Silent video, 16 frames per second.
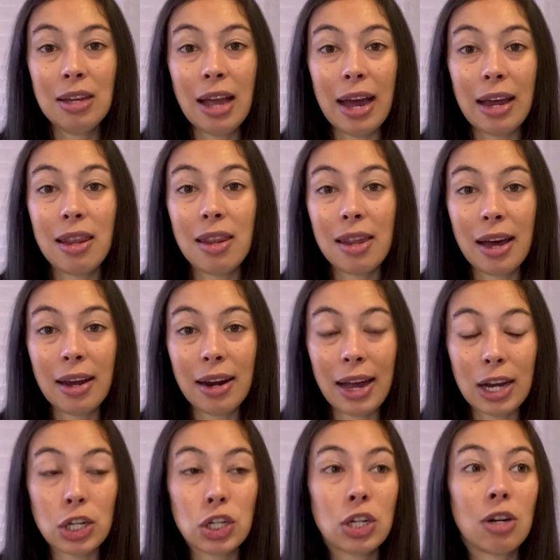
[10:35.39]
And that
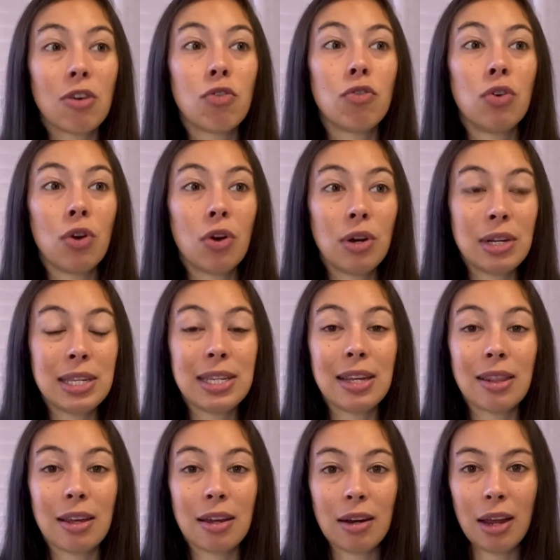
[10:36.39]
action of noticing
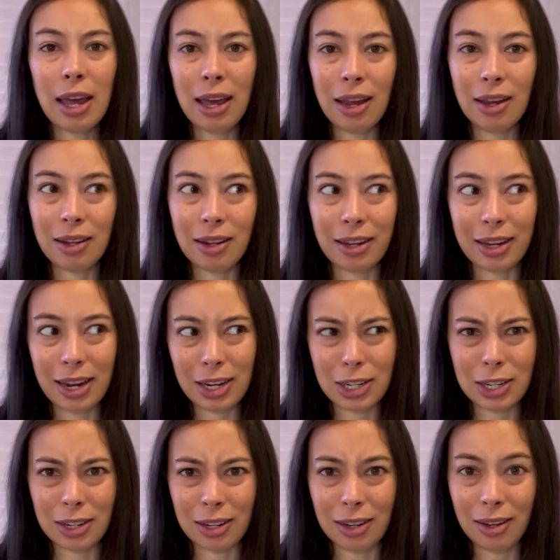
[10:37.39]
that, hey, like
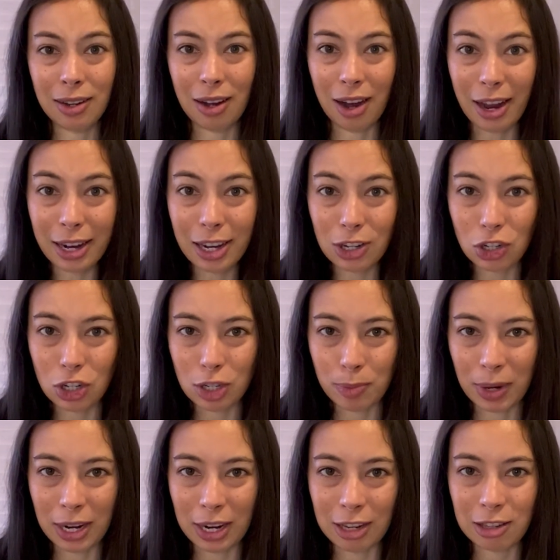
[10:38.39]
actually I can choose
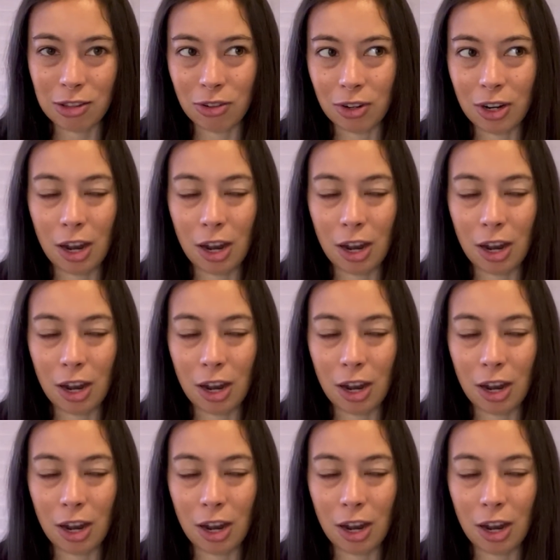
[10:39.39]
my next thought.